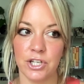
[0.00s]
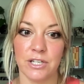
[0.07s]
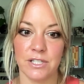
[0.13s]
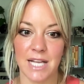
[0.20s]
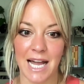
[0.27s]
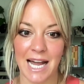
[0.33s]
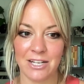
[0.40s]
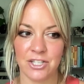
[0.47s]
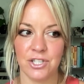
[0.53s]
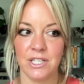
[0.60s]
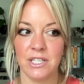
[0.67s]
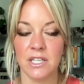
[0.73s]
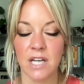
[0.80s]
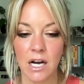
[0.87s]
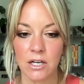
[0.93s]
is actually
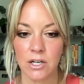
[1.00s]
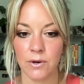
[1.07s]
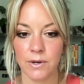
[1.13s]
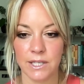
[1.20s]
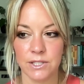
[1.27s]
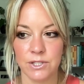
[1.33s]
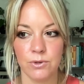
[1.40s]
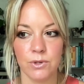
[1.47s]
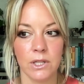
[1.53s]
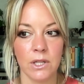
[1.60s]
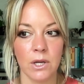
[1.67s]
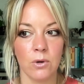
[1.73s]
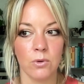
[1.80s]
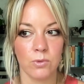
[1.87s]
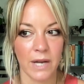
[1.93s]
not going into a
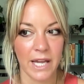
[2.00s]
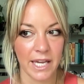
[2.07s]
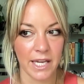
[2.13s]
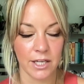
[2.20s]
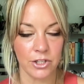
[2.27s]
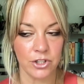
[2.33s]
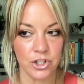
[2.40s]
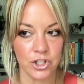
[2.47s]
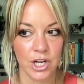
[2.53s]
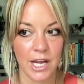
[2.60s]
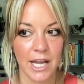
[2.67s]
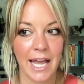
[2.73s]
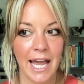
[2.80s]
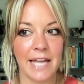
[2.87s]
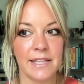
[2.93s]
low range.
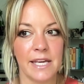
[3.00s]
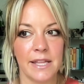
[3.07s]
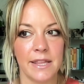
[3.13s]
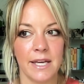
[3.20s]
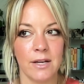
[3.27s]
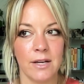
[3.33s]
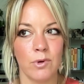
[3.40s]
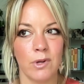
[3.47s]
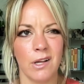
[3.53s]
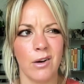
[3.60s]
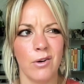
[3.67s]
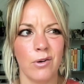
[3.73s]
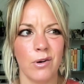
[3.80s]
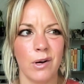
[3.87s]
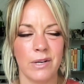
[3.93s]
And they think, well,
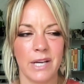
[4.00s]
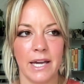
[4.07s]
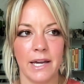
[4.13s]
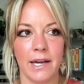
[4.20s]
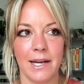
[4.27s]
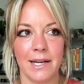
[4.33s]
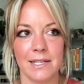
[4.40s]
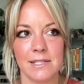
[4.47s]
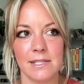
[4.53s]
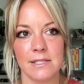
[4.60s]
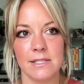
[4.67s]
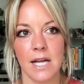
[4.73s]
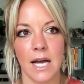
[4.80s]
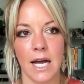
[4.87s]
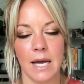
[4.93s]
oh, okay, I guess it's
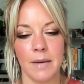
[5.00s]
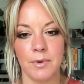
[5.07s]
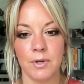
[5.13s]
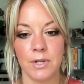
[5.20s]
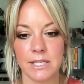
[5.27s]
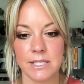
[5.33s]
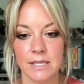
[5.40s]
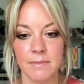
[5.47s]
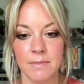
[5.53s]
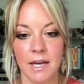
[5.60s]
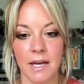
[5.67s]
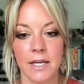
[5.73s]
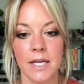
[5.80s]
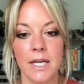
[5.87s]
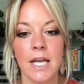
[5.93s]
not
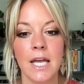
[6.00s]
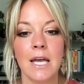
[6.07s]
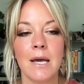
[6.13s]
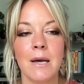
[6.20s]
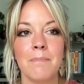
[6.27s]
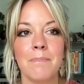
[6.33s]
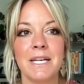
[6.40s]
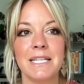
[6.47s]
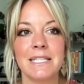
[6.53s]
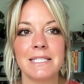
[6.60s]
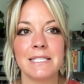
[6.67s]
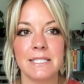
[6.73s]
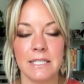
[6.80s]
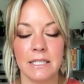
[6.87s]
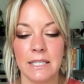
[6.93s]
hypoglycemia, but it
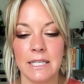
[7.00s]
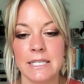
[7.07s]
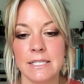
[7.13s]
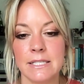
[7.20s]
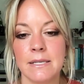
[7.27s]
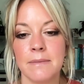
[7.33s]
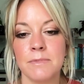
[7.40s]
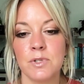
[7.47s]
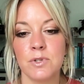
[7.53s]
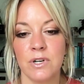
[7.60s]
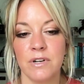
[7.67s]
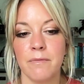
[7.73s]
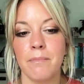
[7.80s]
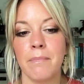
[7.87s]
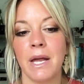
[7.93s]
still is some sort
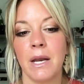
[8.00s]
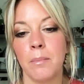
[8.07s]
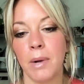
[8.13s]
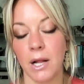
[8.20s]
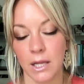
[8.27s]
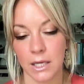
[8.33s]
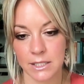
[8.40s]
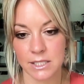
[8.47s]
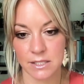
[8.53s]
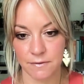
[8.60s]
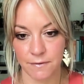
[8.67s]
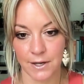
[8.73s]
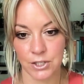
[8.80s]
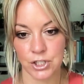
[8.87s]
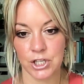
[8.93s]
of metabolic
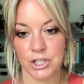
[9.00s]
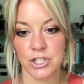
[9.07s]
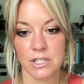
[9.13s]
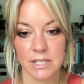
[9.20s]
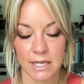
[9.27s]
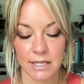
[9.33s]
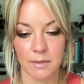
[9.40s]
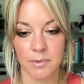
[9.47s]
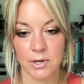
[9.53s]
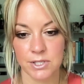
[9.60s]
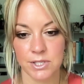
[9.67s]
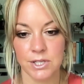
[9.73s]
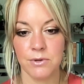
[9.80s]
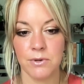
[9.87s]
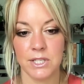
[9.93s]
dysfunction, just like the
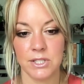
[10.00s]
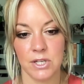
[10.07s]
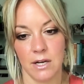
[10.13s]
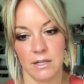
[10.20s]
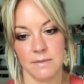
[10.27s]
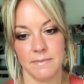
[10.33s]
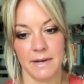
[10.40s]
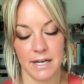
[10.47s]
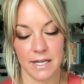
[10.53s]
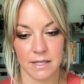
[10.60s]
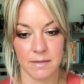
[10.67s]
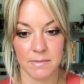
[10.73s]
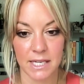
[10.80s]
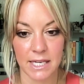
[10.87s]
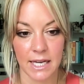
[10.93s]
person who I talked about at the
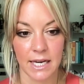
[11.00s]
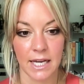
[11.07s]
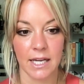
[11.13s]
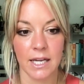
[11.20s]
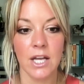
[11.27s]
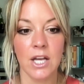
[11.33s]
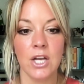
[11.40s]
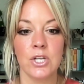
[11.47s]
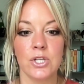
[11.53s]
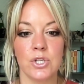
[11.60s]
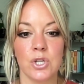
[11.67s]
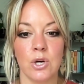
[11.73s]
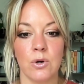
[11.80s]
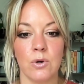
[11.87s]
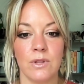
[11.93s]
beginning.
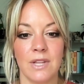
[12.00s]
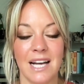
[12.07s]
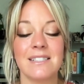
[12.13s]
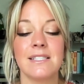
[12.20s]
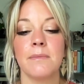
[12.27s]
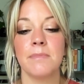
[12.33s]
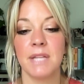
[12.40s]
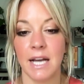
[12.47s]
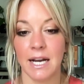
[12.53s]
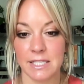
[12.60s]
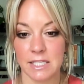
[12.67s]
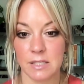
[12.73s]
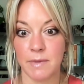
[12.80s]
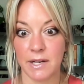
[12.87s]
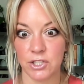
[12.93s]
So that's something I
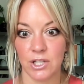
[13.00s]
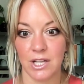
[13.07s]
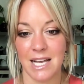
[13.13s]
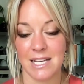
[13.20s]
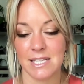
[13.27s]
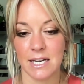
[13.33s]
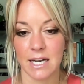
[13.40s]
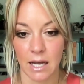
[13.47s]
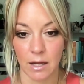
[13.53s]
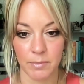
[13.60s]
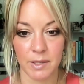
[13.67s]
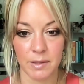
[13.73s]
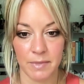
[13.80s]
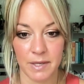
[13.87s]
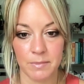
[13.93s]
specialize in
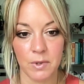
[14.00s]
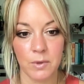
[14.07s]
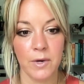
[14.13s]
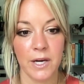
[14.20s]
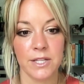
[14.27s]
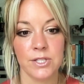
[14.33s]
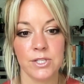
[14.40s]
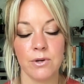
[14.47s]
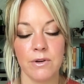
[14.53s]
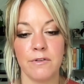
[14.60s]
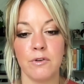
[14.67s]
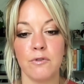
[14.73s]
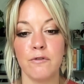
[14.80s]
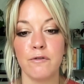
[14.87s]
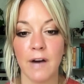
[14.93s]
helping people with. So if
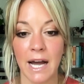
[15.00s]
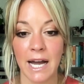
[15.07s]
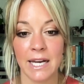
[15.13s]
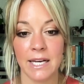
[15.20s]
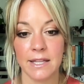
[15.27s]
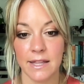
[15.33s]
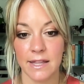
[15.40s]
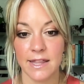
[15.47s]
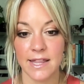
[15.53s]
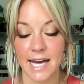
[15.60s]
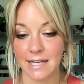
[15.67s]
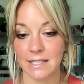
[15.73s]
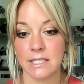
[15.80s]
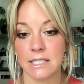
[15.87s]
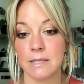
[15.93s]
you find
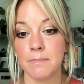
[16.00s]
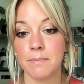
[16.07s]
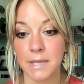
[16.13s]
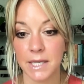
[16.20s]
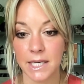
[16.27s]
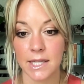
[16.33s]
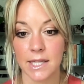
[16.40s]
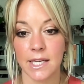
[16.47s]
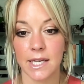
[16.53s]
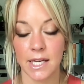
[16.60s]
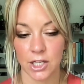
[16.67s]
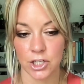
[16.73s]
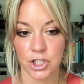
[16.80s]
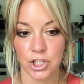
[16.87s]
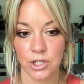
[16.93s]
that to be the
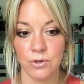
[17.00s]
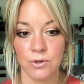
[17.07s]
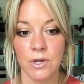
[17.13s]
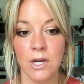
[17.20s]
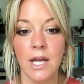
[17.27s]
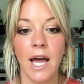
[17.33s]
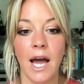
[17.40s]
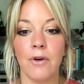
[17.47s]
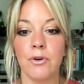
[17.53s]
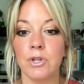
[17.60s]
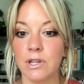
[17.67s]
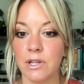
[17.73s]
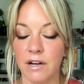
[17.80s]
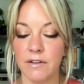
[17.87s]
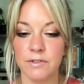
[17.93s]
issue, I would
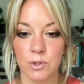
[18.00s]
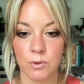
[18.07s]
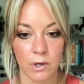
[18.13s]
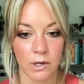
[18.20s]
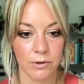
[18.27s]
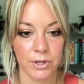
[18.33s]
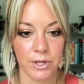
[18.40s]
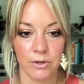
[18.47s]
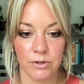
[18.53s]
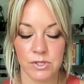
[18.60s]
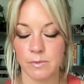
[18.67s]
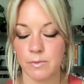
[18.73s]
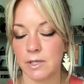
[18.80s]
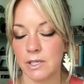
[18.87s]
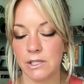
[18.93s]
love to work with you. So
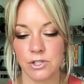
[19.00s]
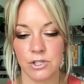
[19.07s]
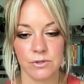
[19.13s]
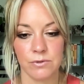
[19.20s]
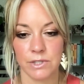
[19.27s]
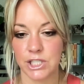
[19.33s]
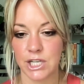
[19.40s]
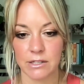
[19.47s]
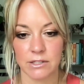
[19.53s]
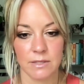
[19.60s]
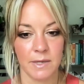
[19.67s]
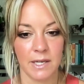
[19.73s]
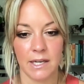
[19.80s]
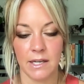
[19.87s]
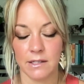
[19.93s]
please just reach out to
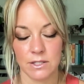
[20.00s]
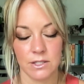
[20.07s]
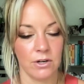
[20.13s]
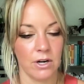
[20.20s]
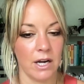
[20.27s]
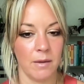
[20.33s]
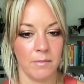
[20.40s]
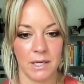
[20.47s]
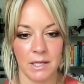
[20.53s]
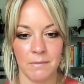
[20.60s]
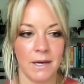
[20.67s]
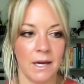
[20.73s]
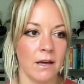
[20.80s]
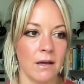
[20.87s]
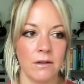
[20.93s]
me, Instagram,
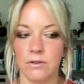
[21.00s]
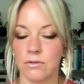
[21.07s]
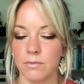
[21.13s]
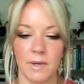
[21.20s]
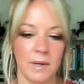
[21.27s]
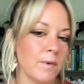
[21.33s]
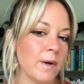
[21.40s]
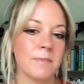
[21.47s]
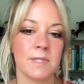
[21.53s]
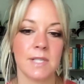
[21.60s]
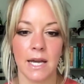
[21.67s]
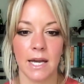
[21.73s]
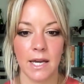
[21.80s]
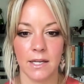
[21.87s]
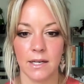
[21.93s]
email, through my
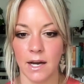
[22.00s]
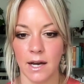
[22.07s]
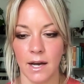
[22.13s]
website,